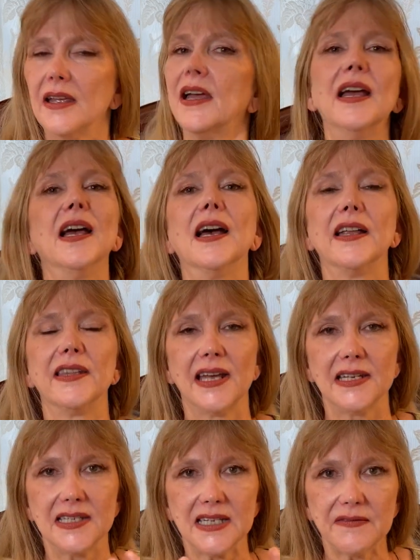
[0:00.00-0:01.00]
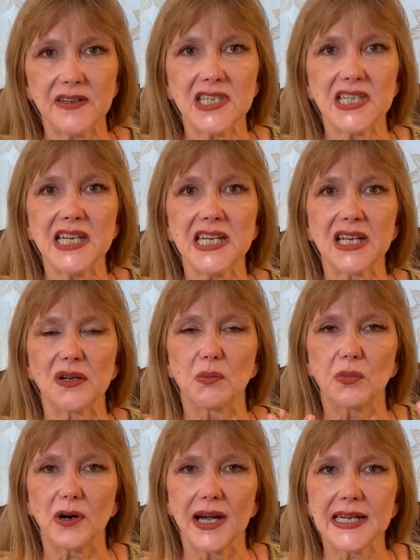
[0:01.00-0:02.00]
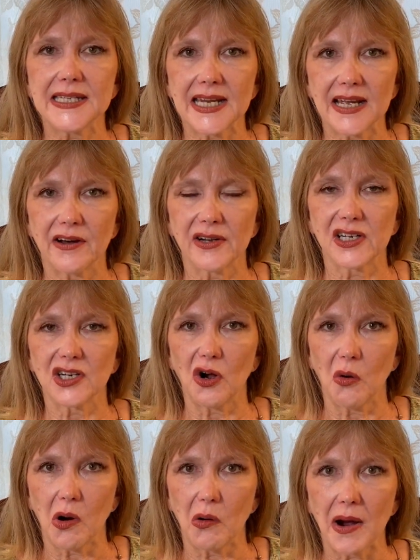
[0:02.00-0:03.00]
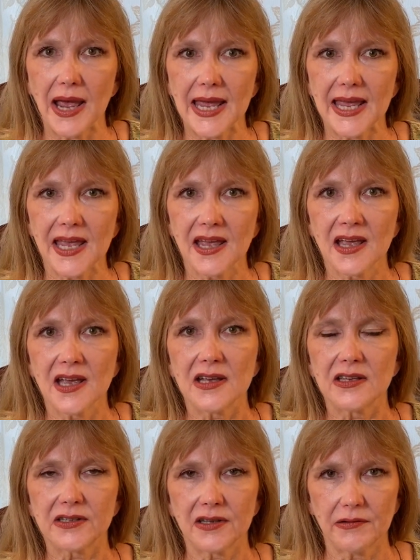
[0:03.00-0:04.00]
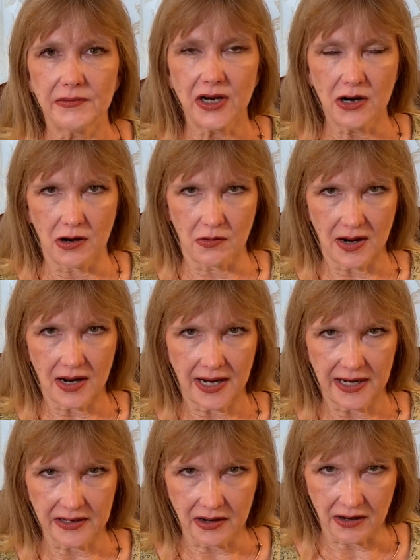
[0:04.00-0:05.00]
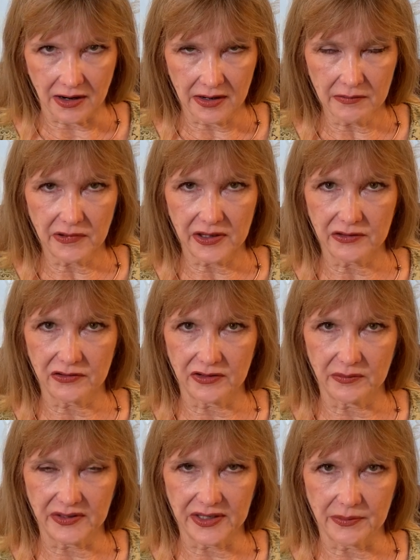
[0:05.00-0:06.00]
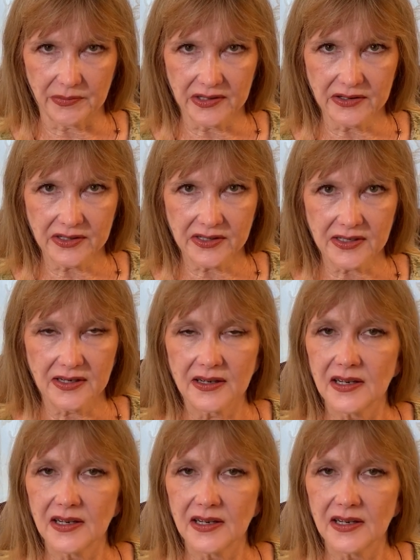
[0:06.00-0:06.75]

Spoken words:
and that DVT can break down and go away. So no, INR, what are normal numbers?